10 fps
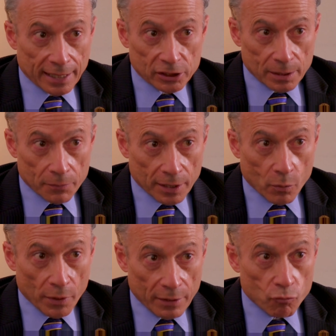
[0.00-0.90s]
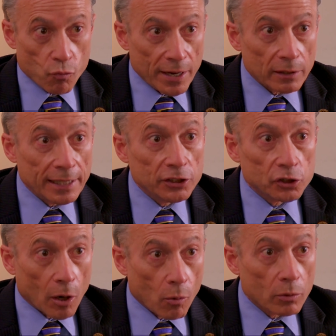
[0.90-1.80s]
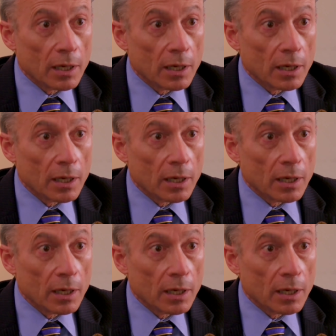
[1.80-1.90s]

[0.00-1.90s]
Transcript: That's something we really don't